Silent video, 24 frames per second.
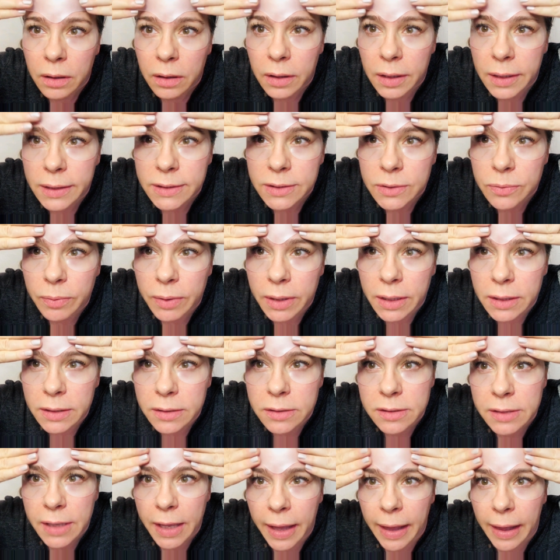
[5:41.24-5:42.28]
That's what
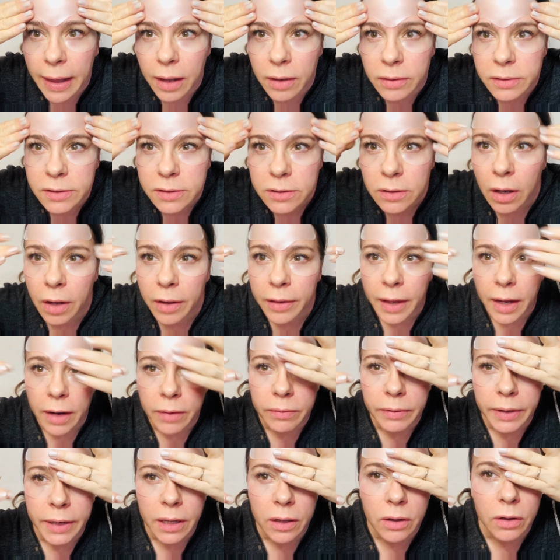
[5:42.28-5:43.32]
us gals call that
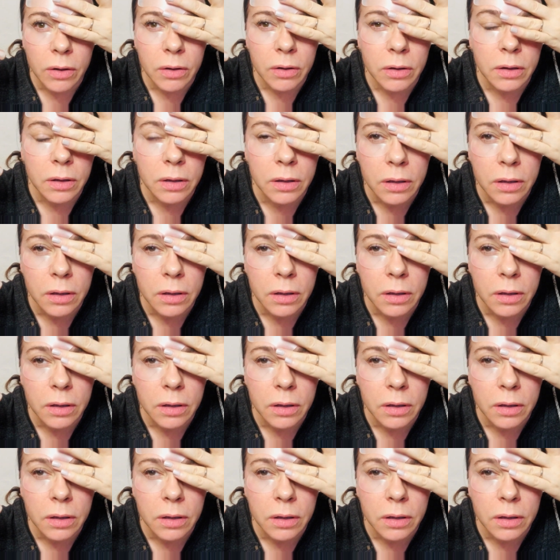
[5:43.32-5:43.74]
wrinkle,